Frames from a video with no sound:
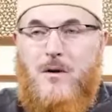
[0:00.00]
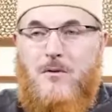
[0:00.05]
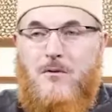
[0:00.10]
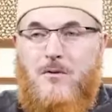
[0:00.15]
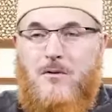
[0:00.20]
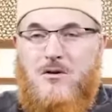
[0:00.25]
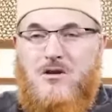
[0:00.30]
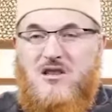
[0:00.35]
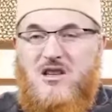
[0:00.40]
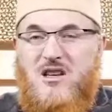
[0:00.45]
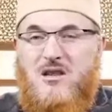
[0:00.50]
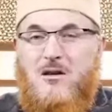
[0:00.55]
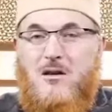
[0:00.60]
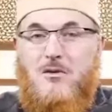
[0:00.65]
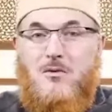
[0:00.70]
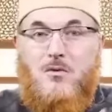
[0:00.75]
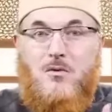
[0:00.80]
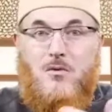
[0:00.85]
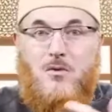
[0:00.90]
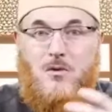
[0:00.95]
for
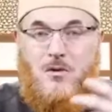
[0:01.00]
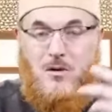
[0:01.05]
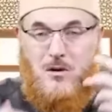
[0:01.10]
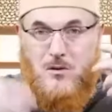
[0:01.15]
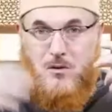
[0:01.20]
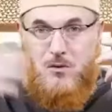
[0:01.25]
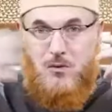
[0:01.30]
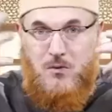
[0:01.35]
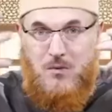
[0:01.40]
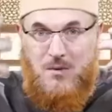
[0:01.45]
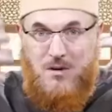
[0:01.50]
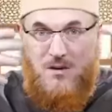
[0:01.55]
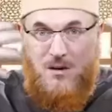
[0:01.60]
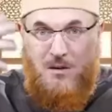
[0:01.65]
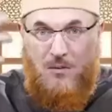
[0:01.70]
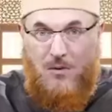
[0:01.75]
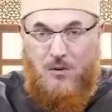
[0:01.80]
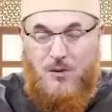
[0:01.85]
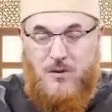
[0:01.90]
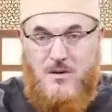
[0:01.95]
Satan to work, to mess
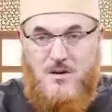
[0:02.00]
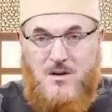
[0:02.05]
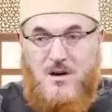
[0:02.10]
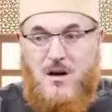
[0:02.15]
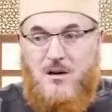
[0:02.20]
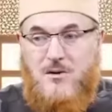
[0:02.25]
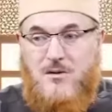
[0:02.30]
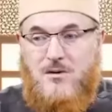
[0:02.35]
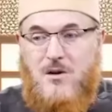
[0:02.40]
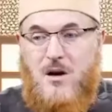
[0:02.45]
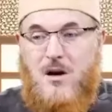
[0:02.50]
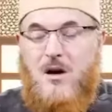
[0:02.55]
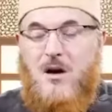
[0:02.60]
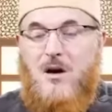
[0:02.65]
up your thoughts,